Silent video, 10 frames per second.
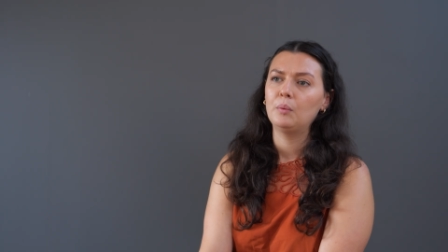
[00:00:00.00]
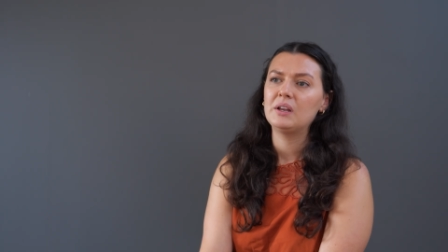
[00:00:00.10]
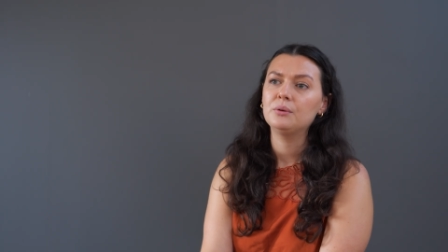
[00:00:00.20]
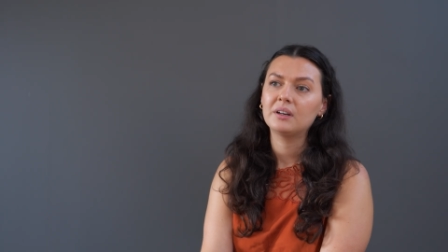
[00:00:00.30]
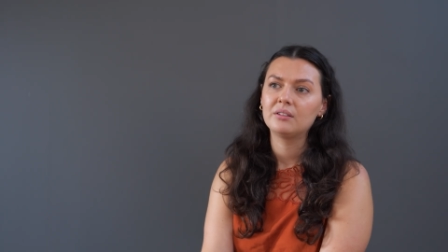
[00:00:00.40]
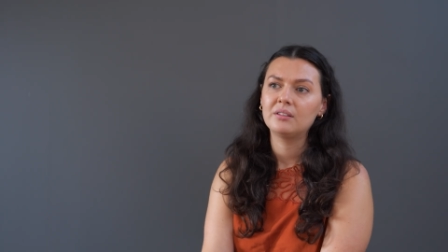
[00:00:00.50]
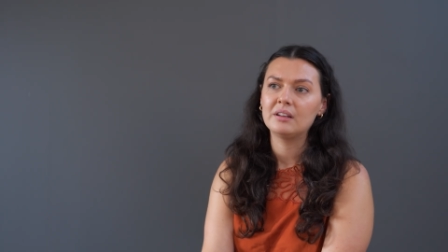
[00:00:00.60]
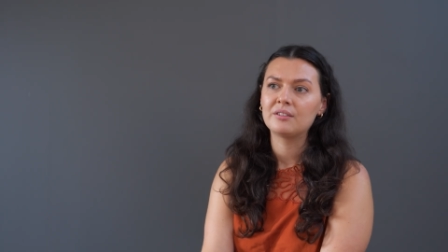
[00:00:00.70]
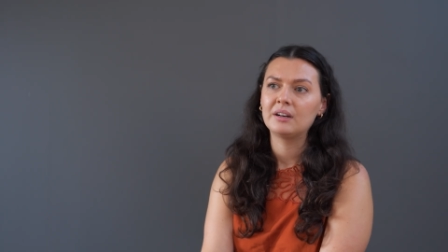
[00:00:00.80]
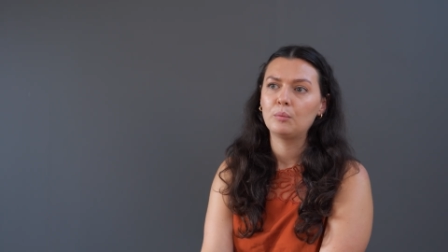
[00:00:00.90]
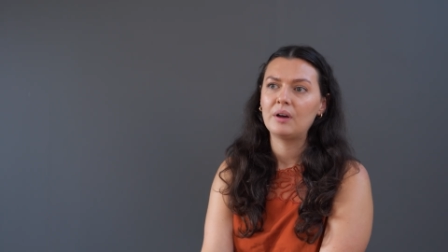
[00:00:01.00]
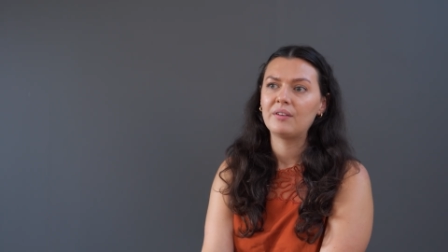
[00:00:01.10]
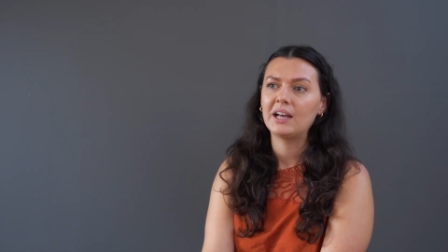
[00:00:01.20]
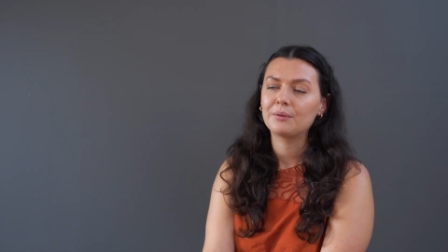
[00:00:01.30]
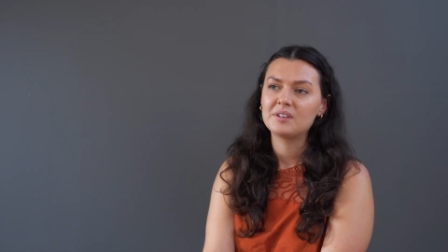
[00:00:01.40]
When you are considering
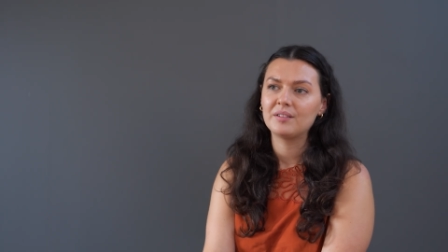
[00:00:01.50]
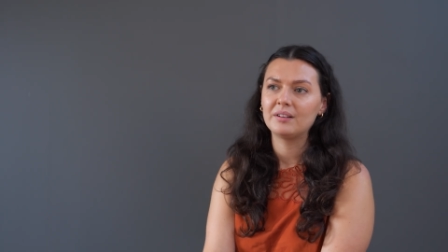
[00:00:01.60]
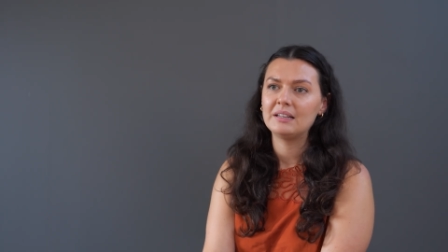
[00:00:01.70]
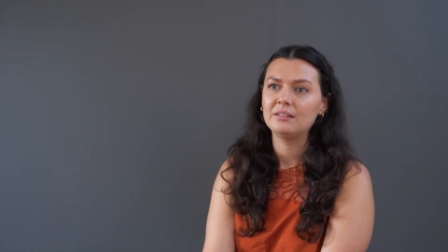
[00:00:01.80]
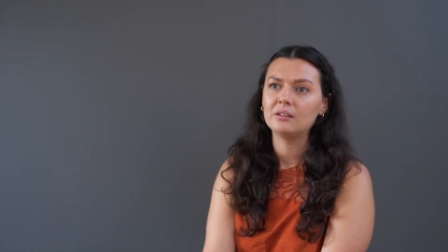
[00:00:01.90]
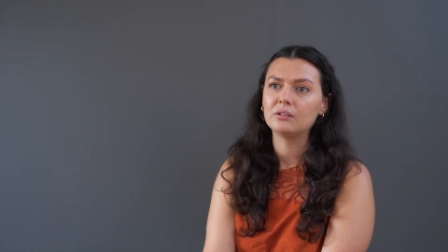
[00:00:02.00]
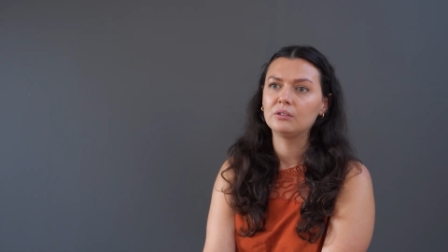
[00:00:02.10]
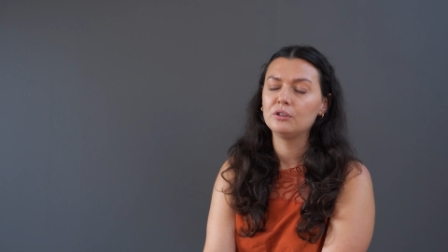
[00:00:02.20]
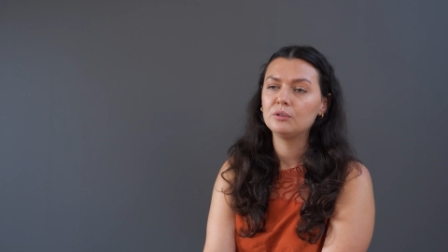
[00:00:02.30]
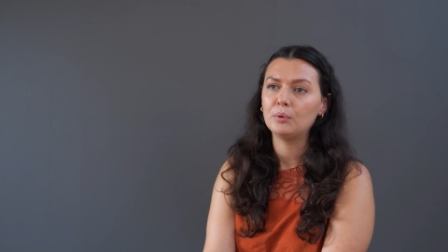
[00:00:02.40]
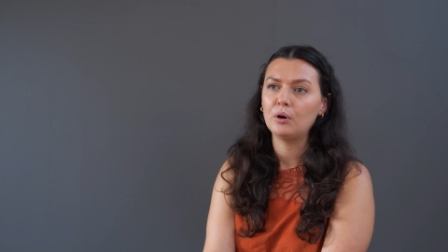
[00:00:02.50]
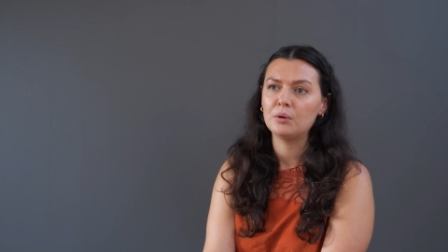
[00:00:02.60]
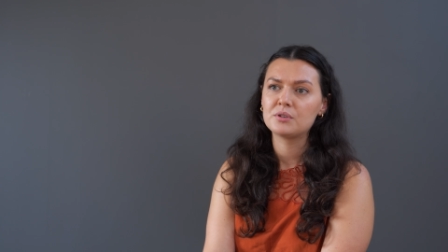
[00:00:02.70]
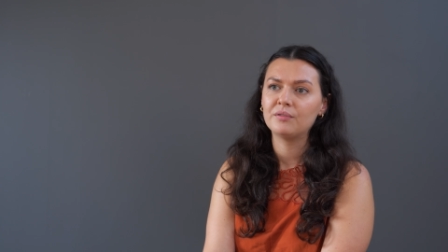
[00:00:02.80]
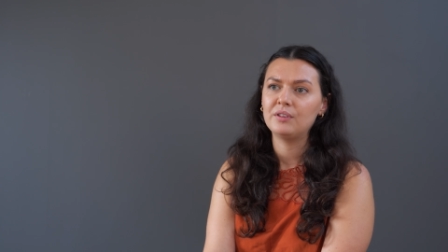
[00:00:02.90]
whether equity release is a suitable
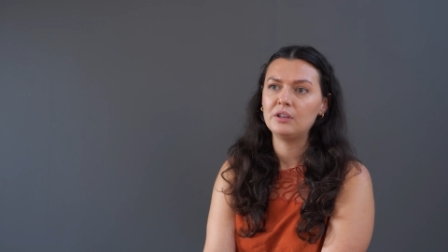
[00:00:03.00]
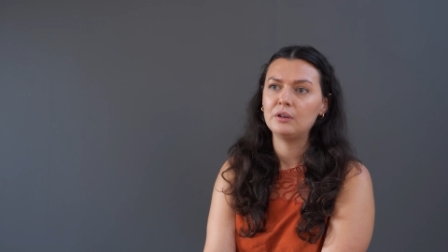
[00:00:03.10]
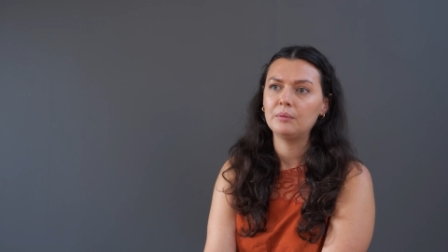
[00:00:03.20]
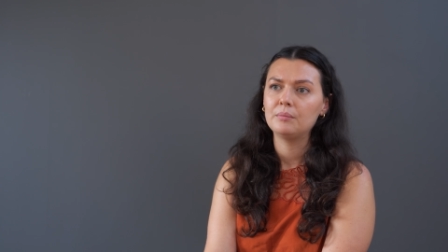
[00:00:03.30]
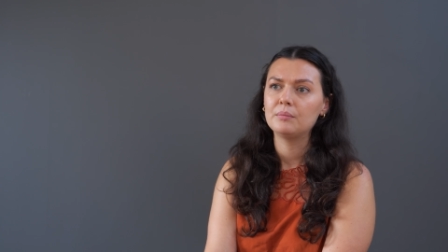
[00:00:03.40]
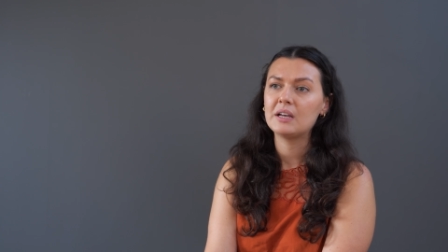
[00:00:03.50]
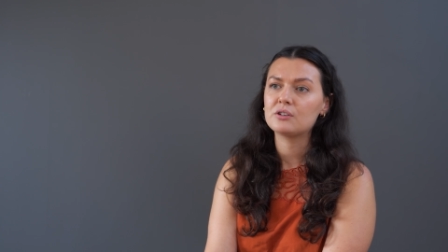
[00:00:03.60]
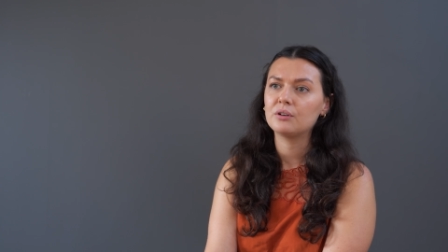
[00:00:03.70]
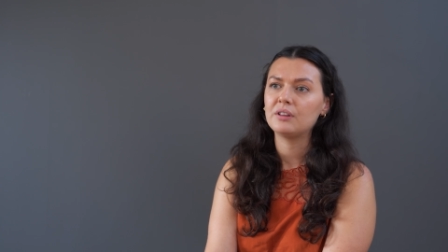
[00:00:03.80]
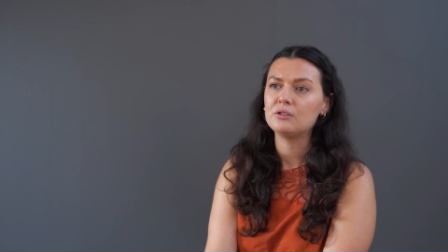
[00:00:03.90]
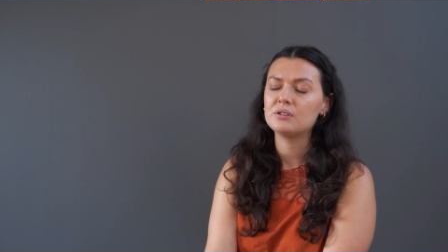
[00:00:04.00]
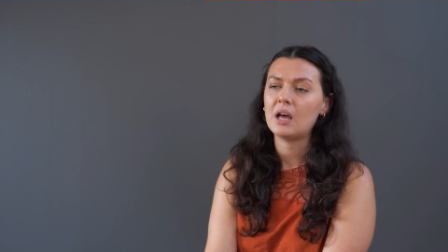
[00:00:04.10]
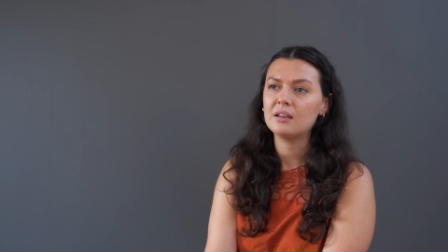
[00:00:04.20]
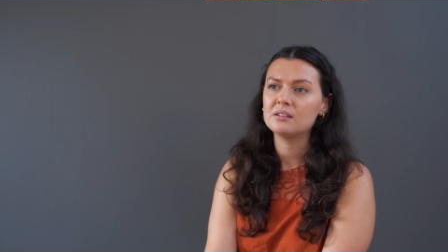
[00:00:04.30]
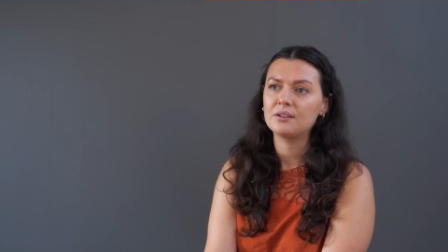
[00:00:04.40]
option for you, make sure that you
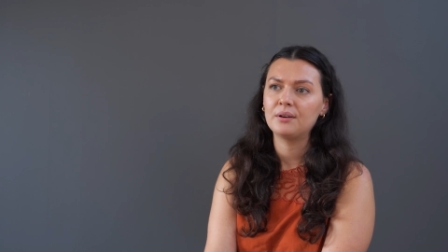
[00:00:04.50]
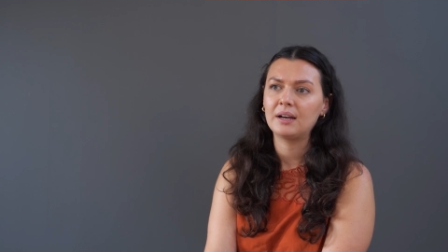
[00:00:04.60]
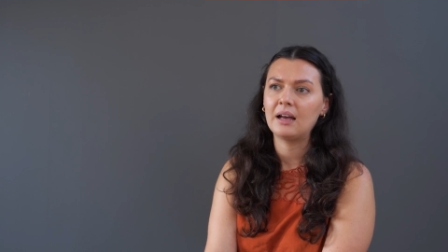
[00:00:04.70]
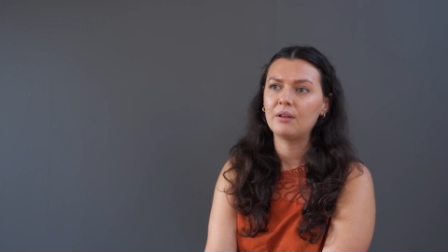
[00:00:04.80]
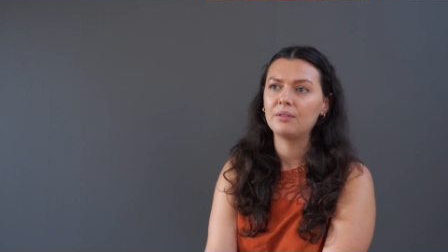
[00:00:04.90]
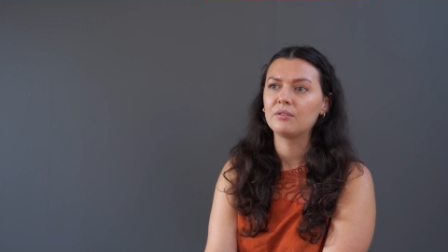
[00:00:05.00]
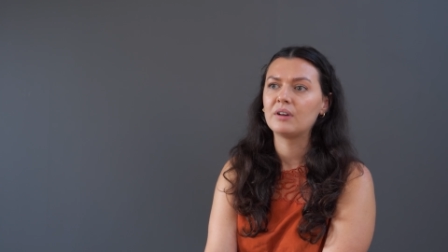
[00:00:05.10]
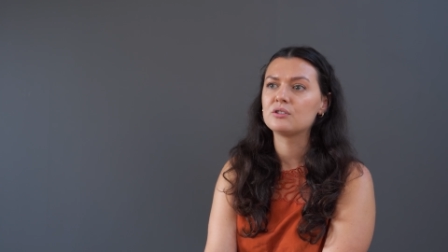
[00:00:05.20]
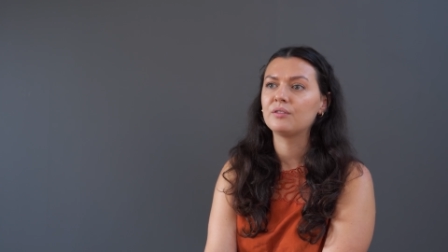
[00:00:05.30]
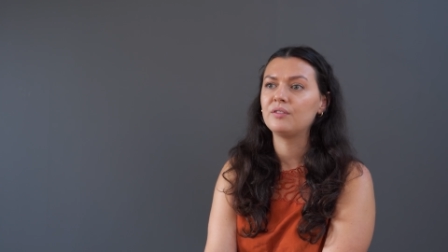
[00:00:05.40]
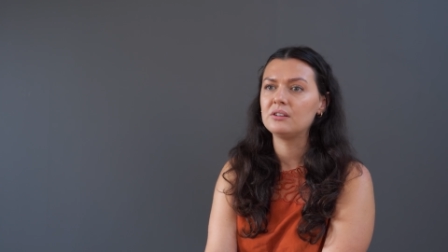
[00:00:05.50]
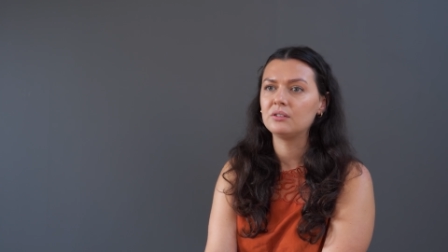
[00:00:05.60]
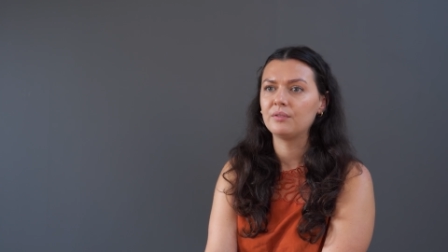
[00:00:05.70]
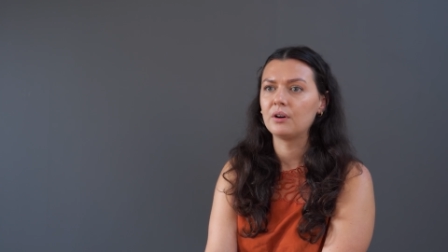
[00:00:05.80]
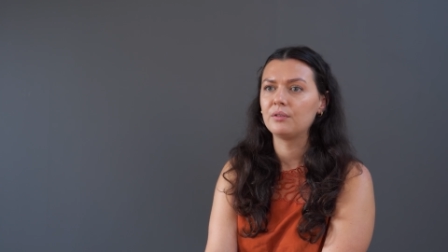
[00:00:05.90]
take into account the range of
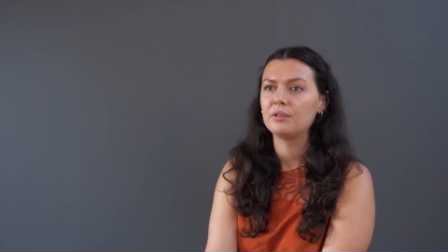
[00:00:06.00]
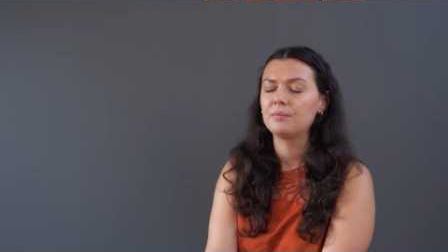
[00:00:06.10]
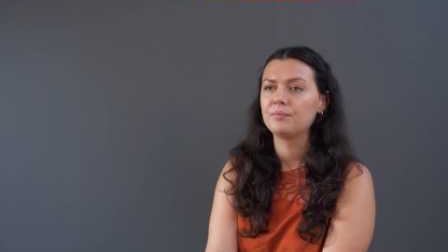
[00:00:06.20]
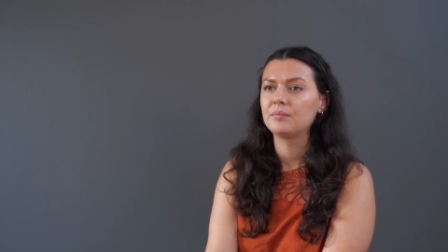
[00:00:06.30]
fees involved.